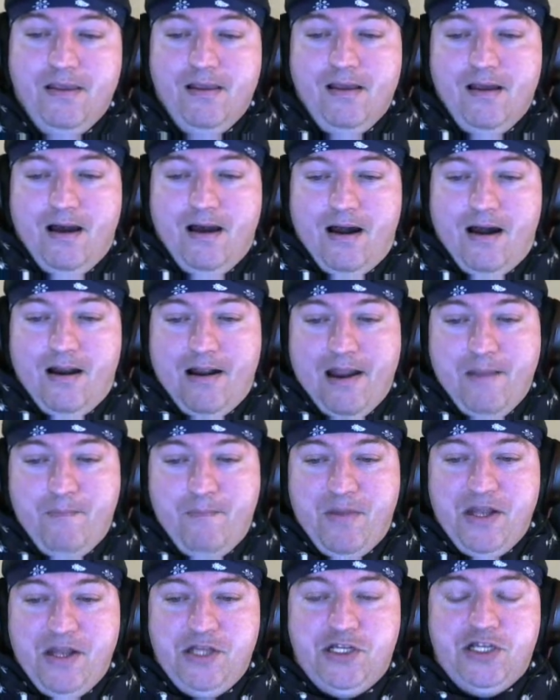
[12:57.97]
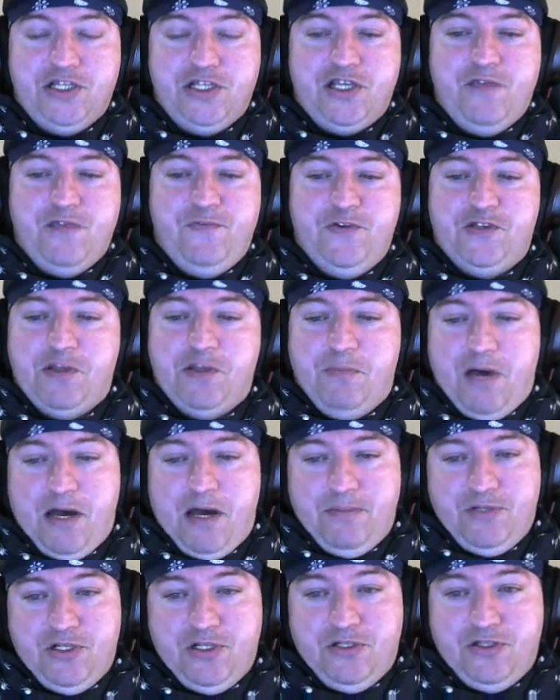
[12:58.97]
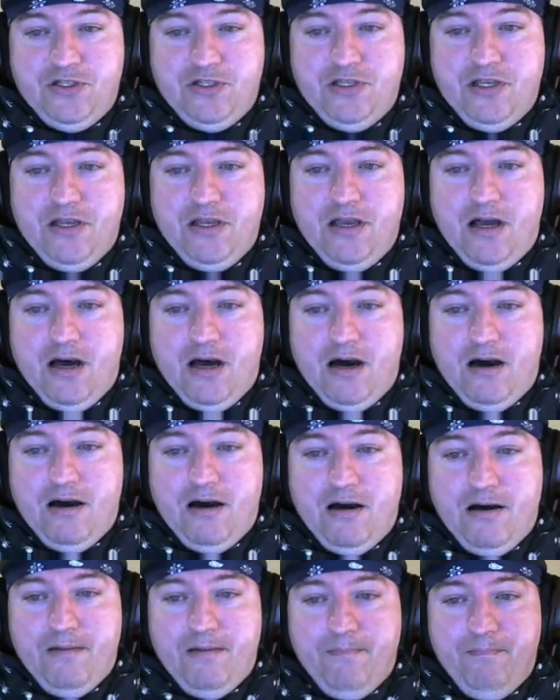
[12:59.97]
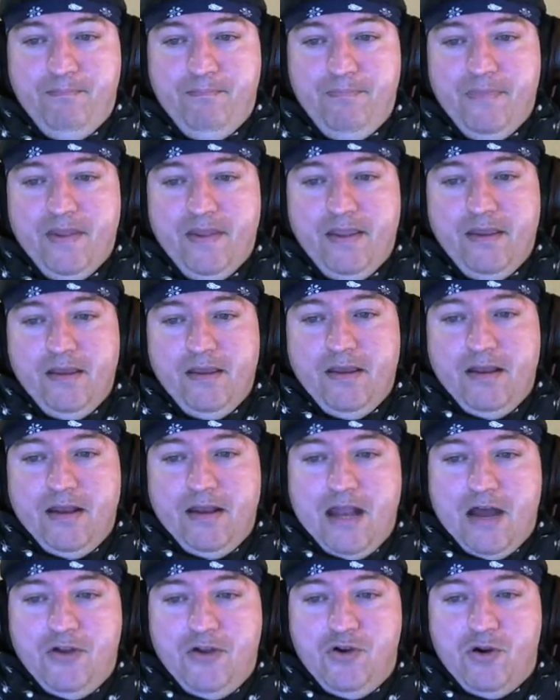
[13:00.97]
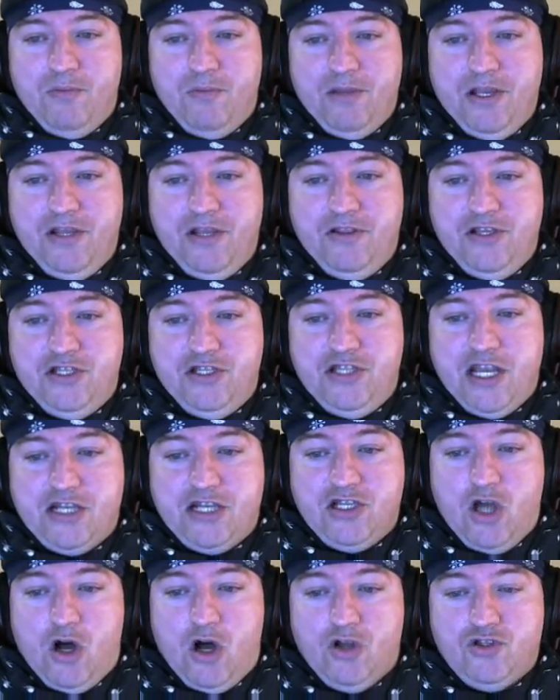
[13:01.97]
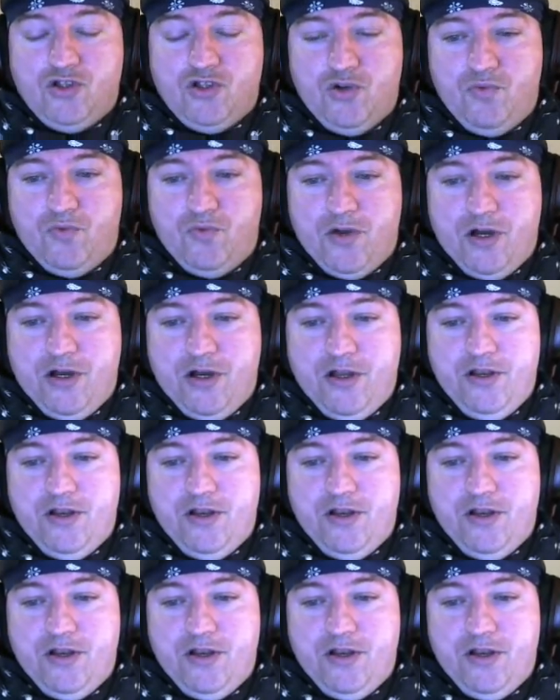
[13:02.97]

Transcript: Alright, but it does give you some options. Now, normally these decks also run